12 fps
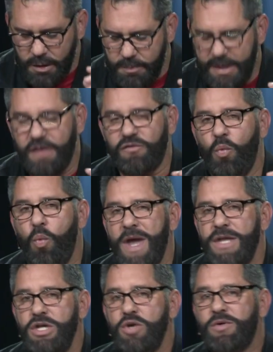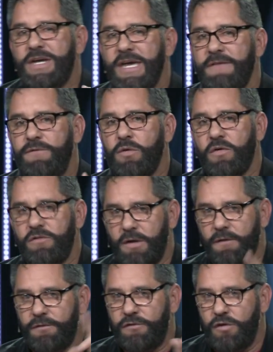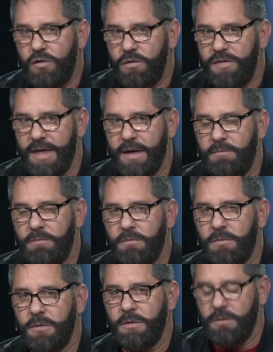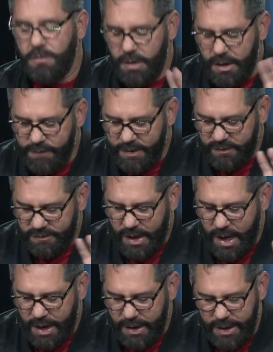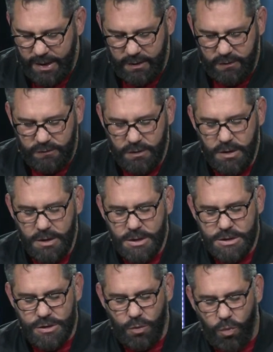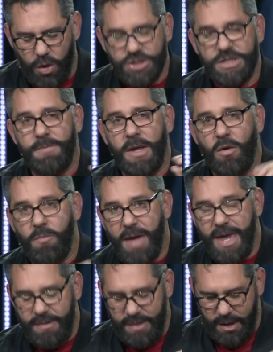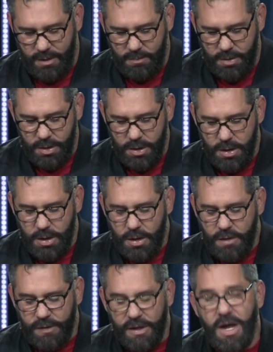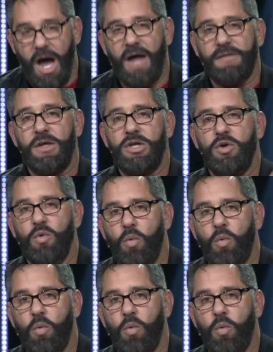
because when you give yourself to them, whatever this God is, to worship and obey them, the God that you